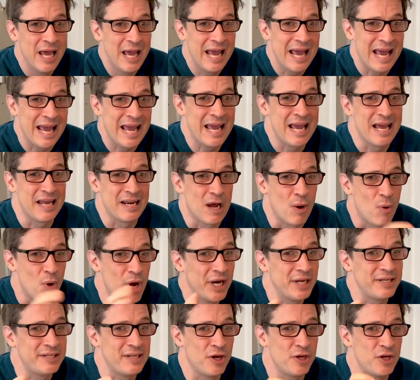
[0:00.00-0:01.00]
And I want
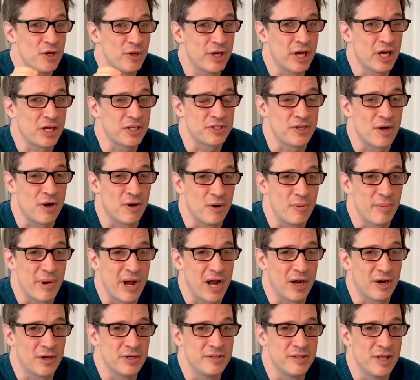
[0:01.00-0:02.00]
to tell you Kickstarter
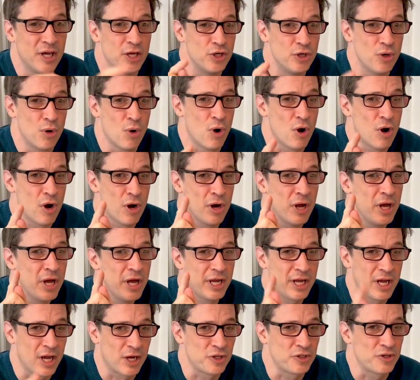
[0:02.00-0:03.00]
backers that your
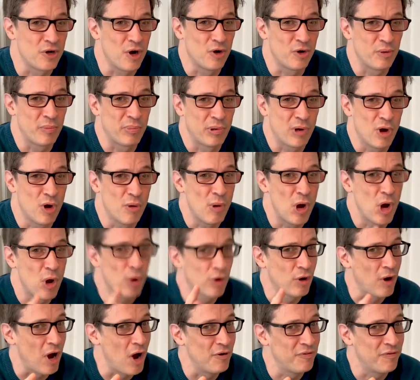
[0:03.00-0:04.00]
Kickstarter promo,
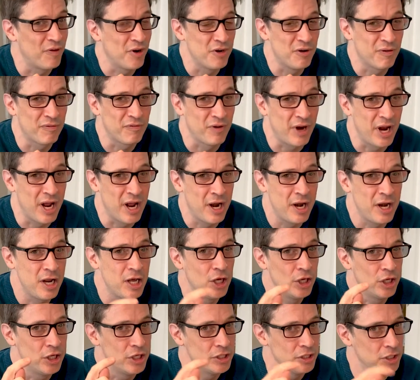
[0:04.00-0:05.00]
Crowdfunder Fran,
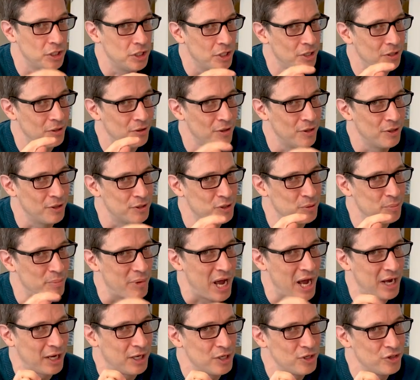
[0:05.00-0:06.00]
is in this
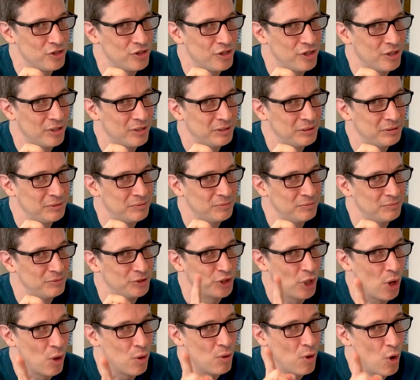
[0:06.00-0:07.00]
package.
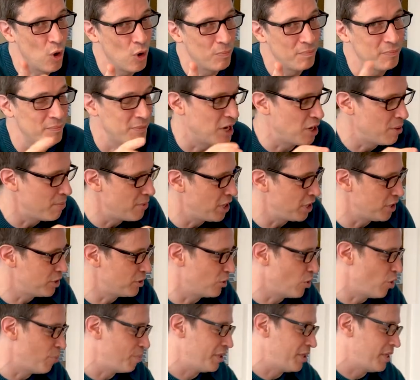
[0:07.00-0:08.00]
So in a minute, you'll
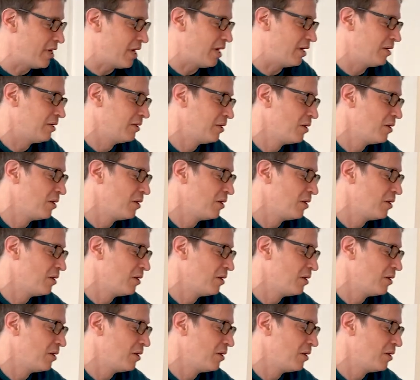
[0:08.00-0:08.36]
open that.